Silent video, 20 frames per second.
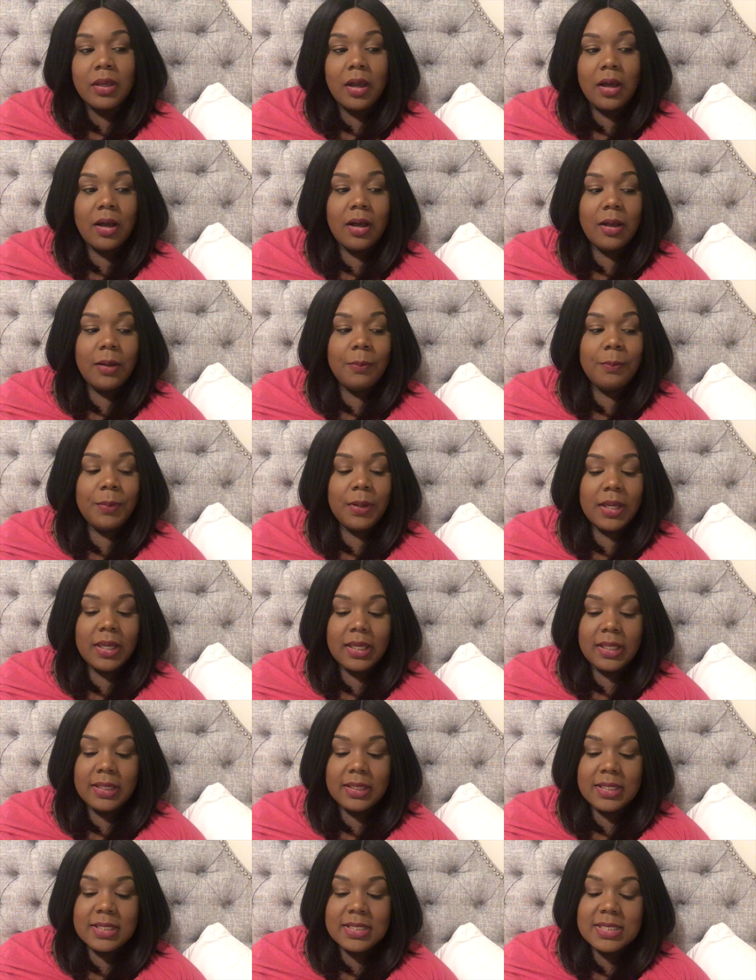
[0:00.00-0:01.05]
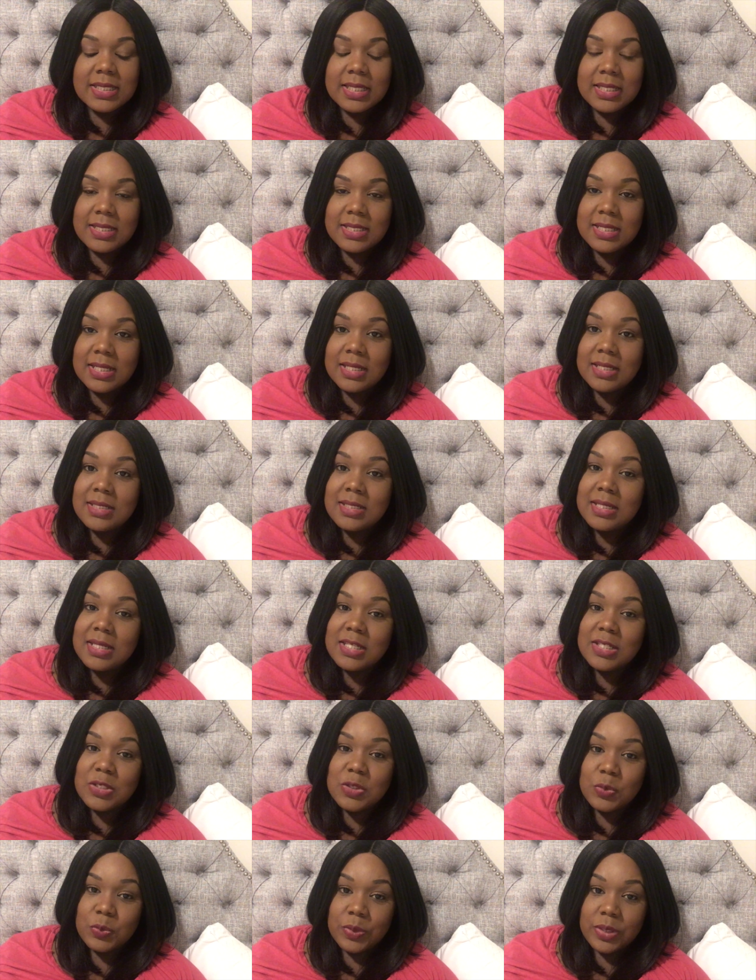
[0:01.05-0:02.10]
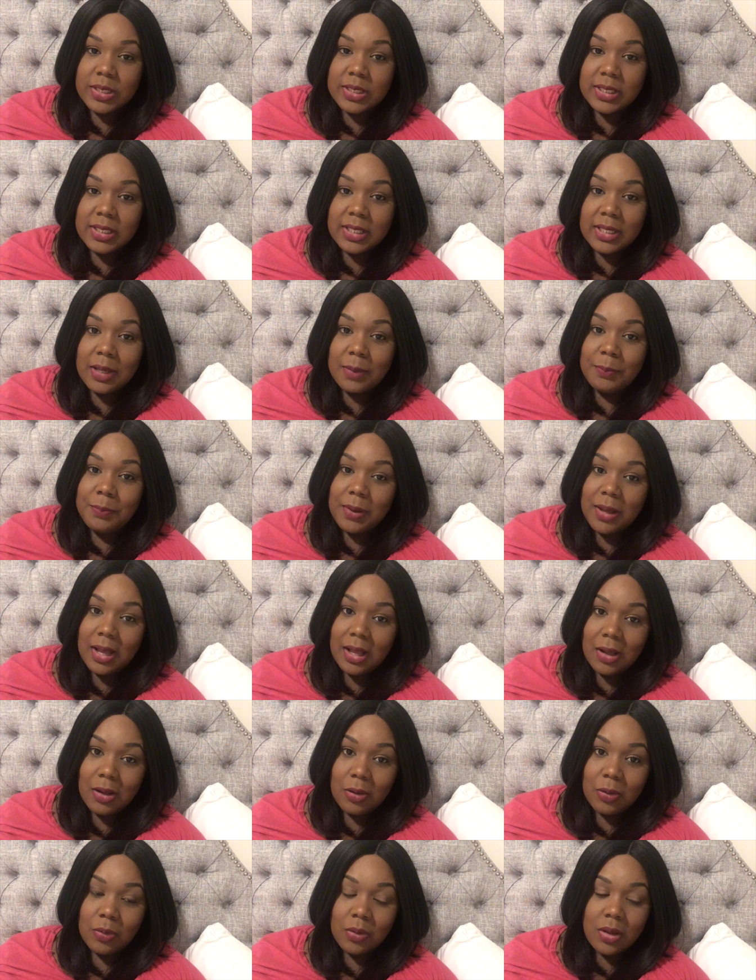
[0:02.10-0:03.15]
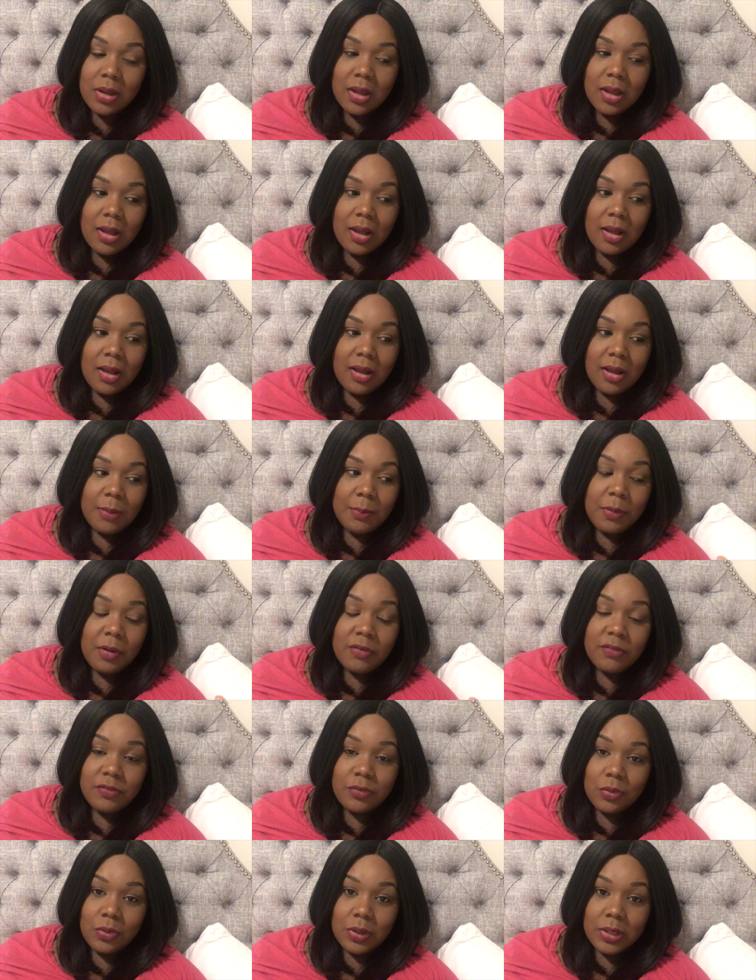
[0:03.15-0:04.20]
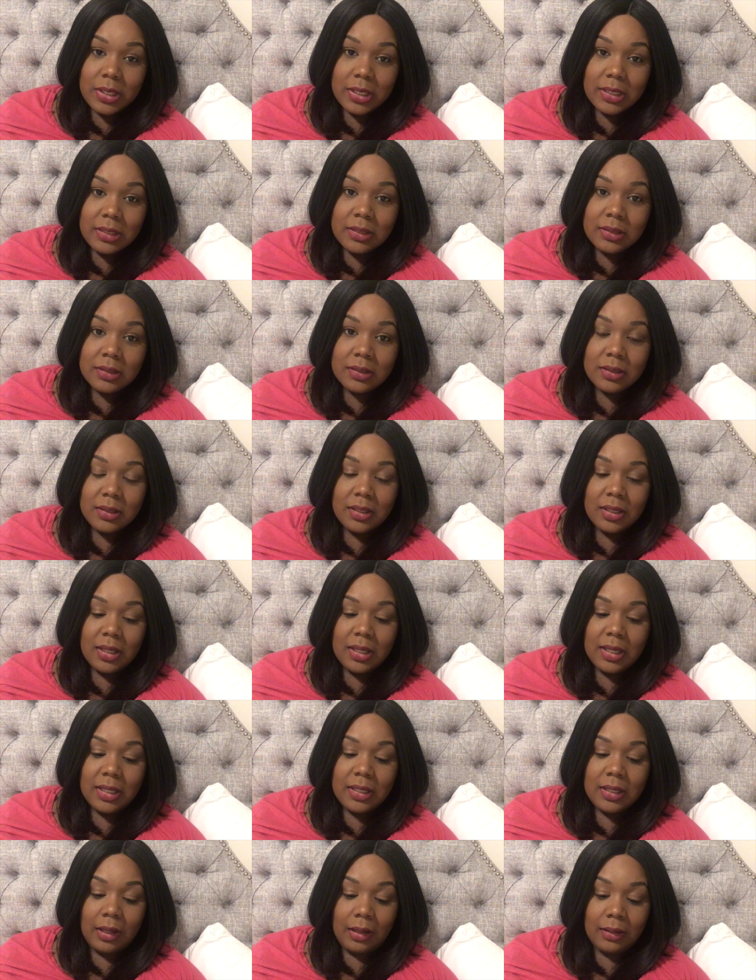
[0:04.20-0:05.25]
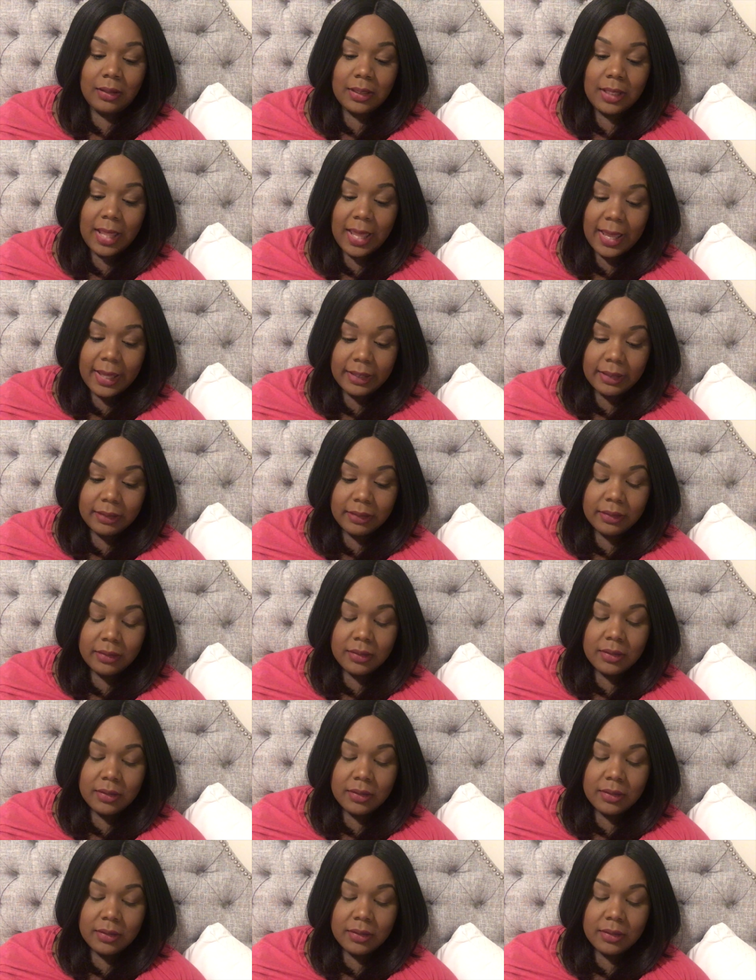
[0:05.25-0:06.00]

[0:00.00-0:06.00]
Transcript: But in this instance, it's really about a void and a lack